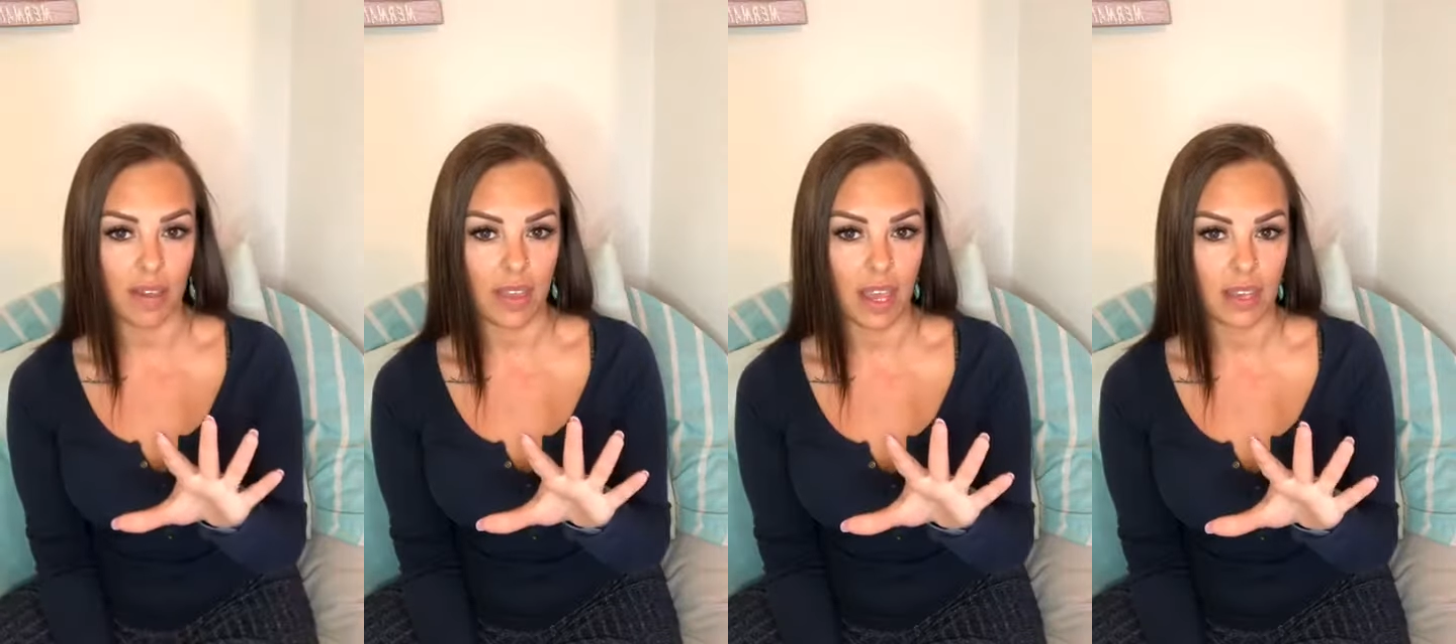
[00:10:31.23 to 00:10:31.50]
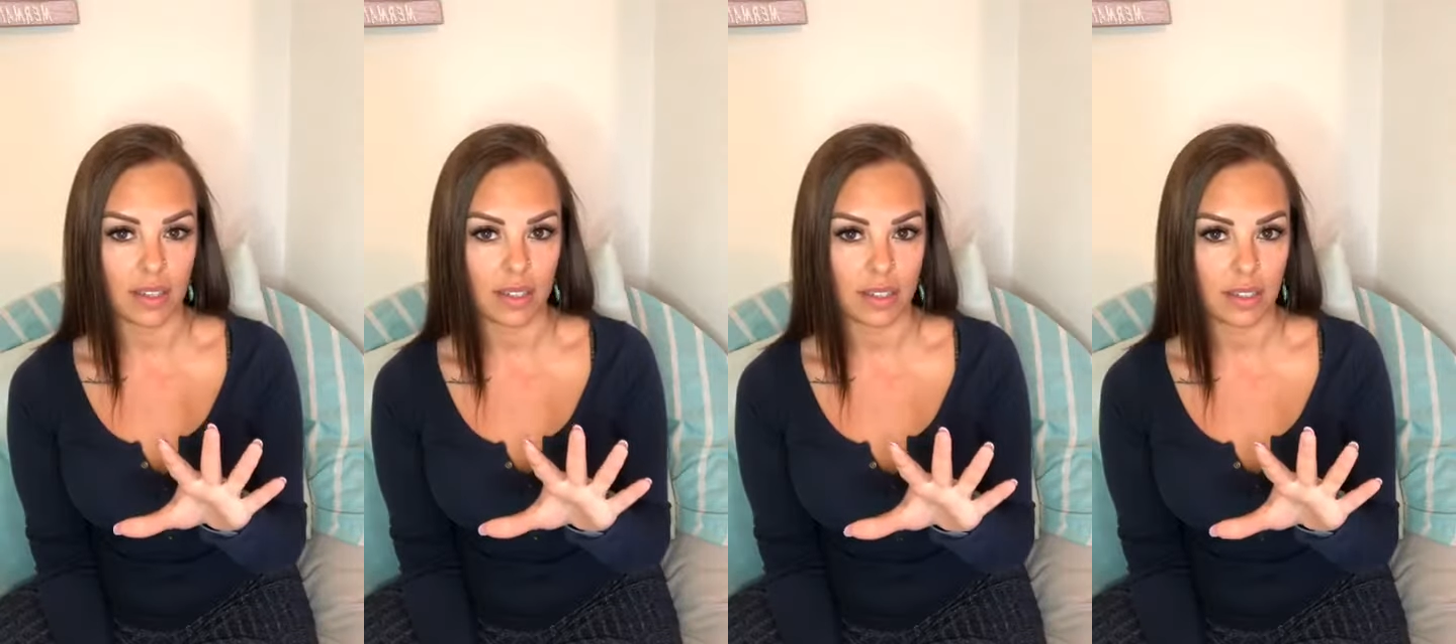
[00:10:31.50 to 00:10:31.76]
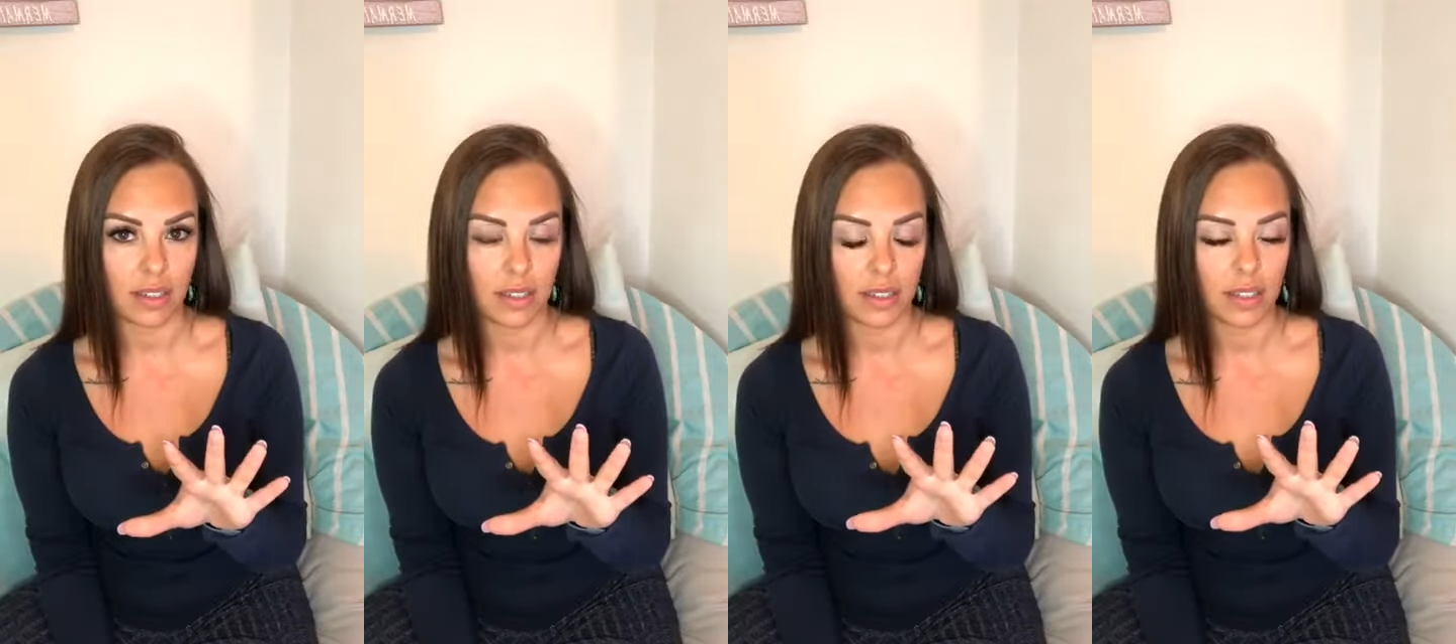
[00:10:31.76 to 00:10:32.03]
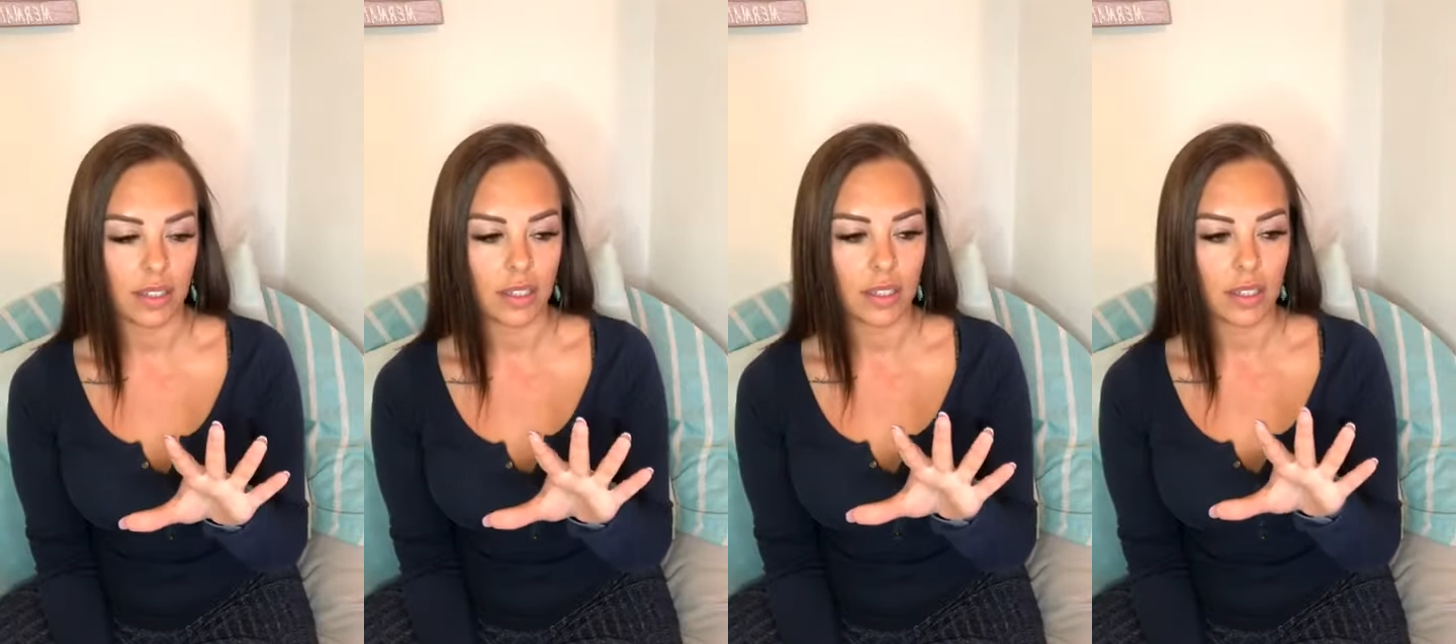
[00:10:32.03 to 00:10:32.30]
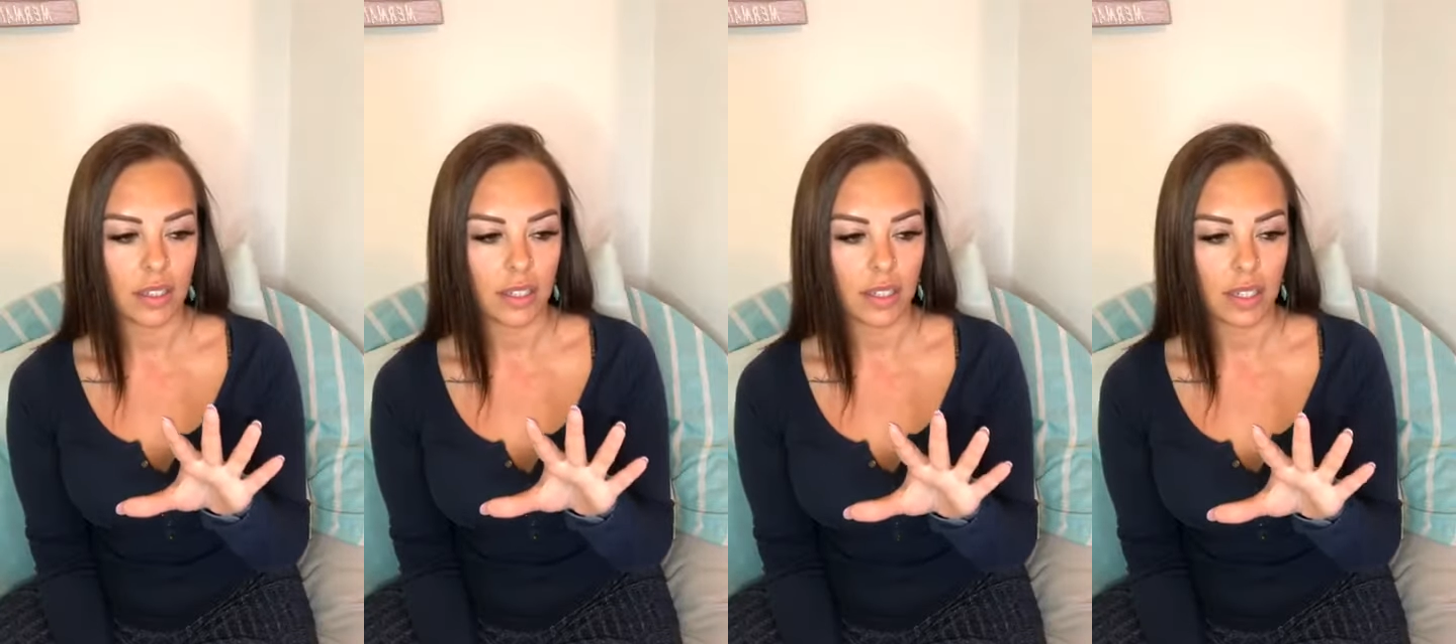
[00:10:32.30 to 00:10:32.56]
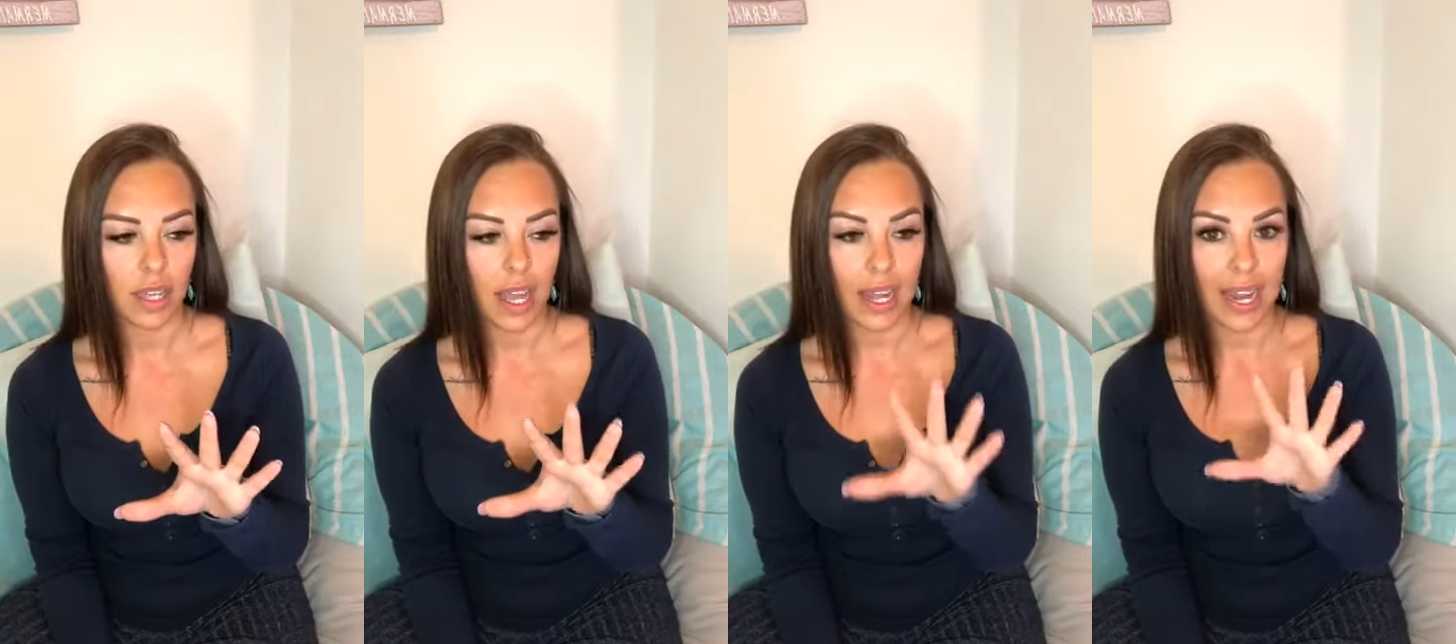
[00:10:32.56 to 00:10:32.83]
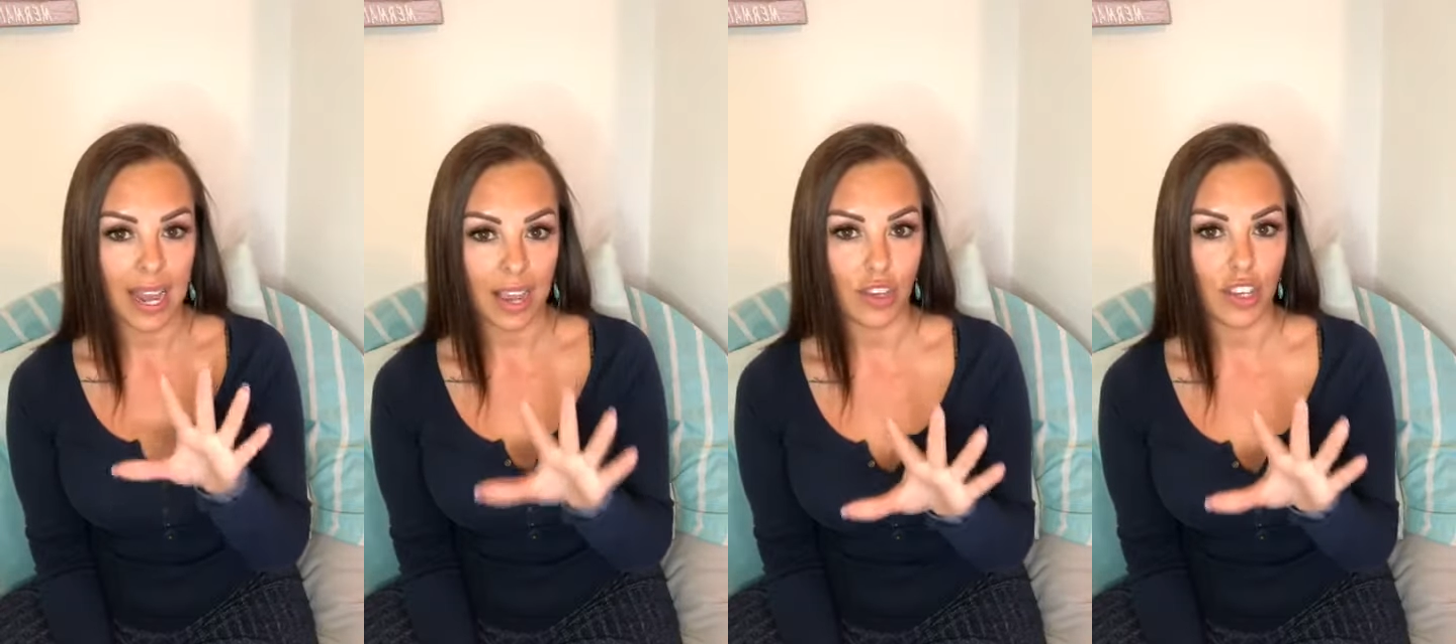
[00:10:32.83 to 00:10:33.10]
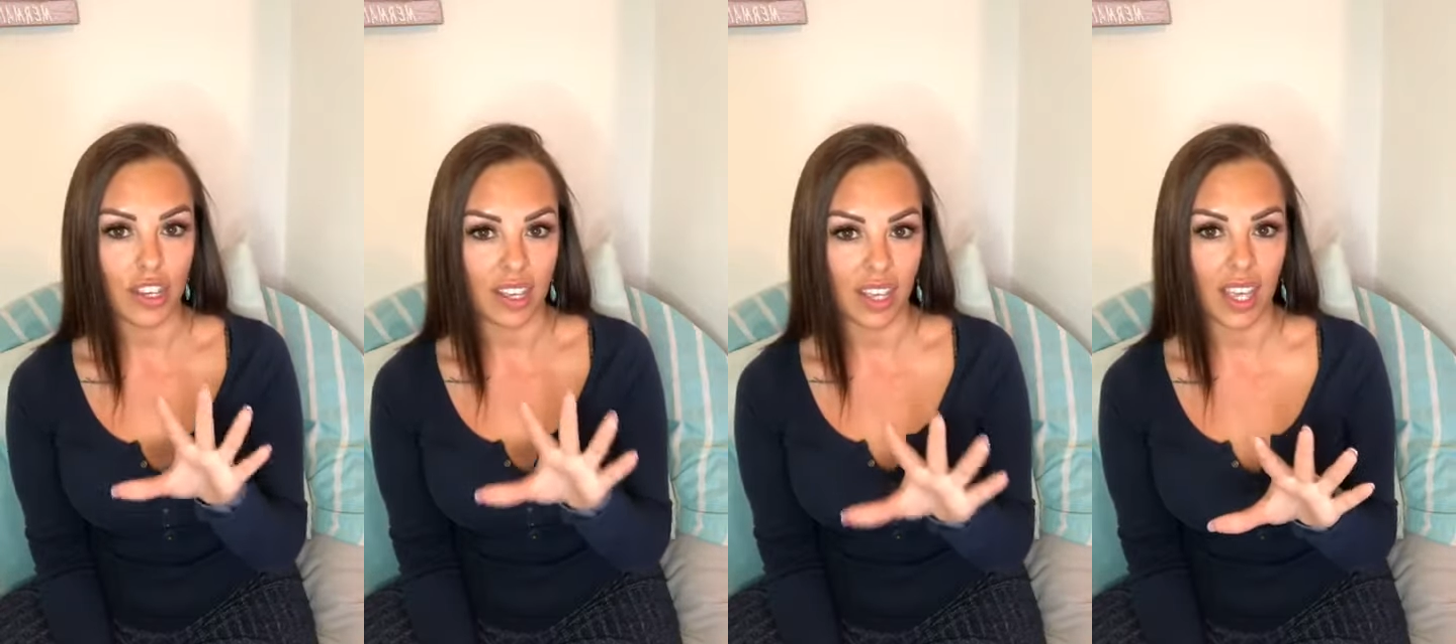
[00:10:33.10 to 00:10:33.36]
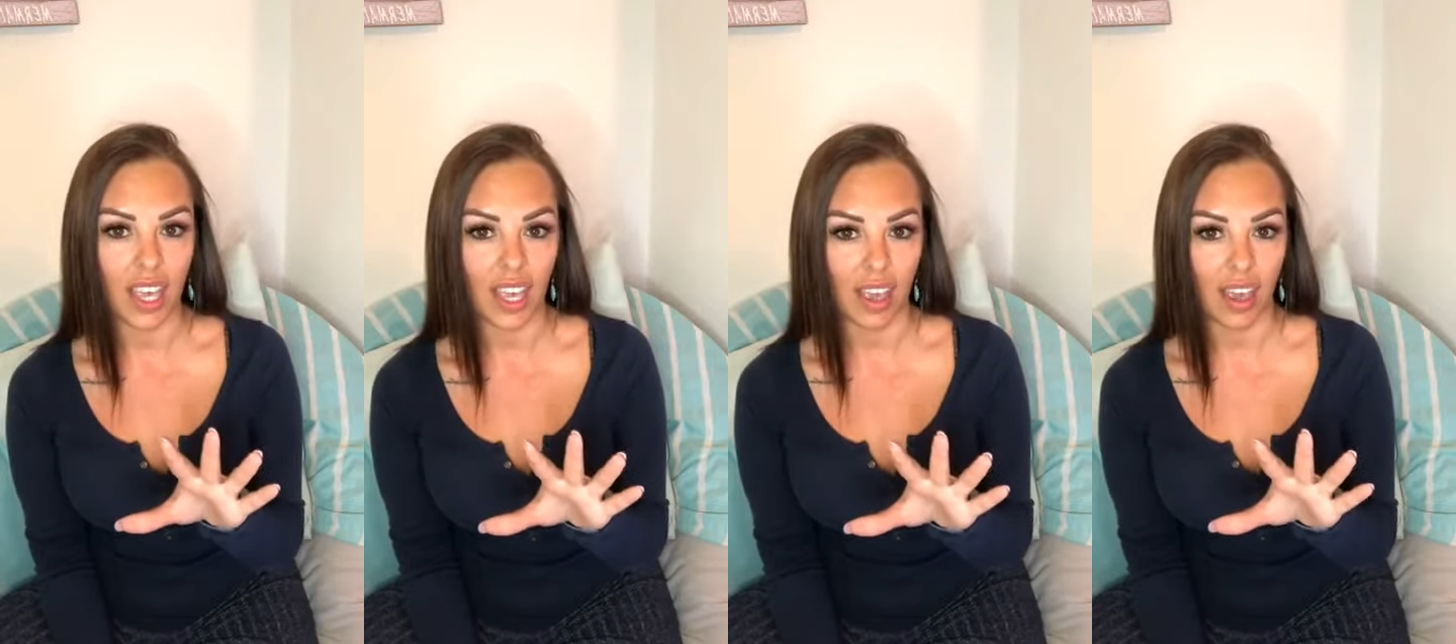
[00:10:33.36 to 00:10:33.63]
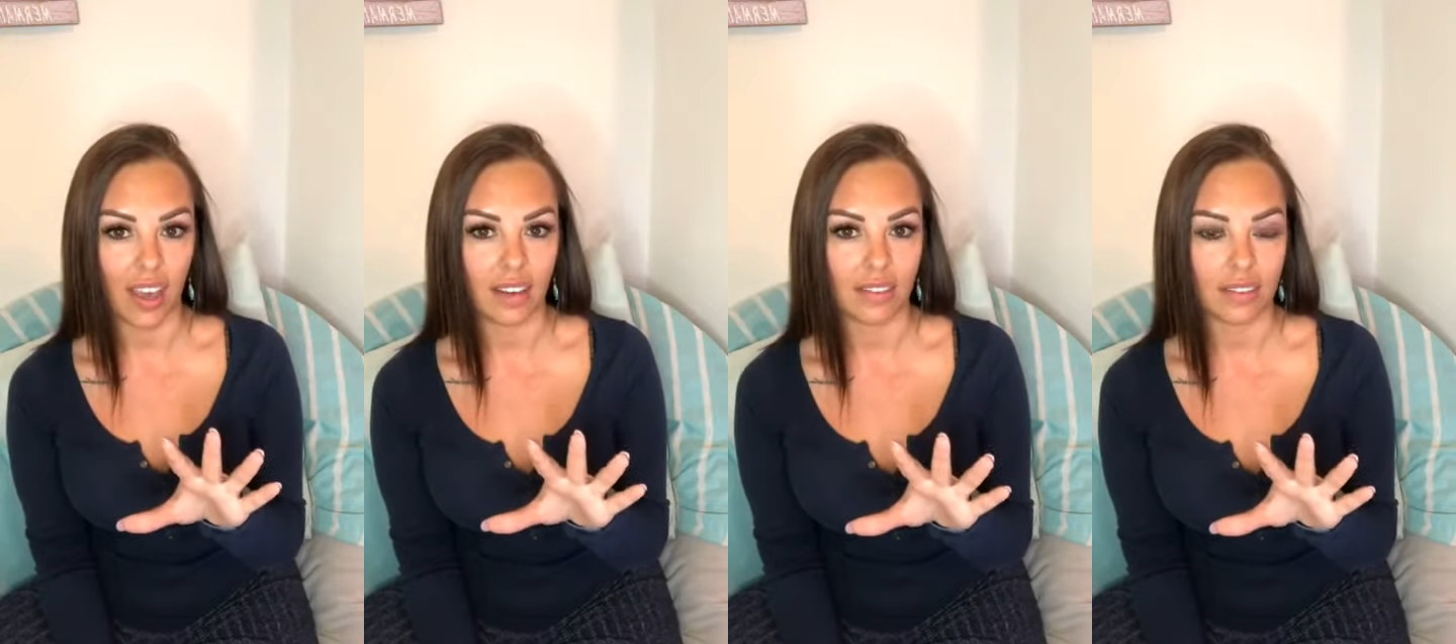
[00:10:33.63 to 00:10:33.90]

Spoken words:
this and how you can kick it.